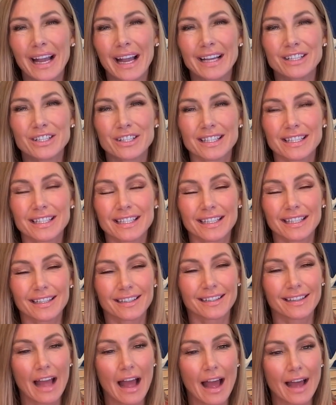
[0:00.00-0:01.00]
I just
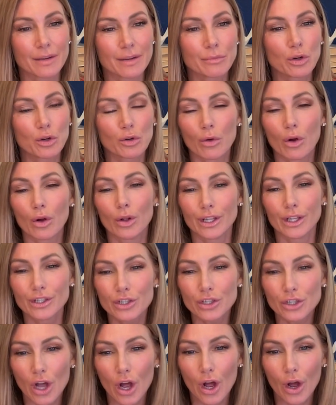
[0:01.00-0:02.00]
did Adam Carolla's
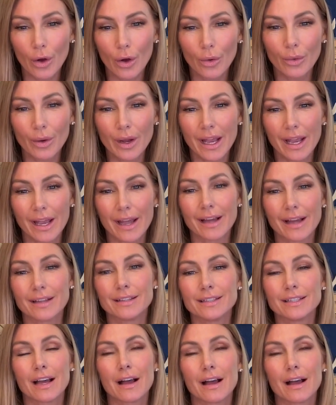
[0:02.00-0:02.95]
show, and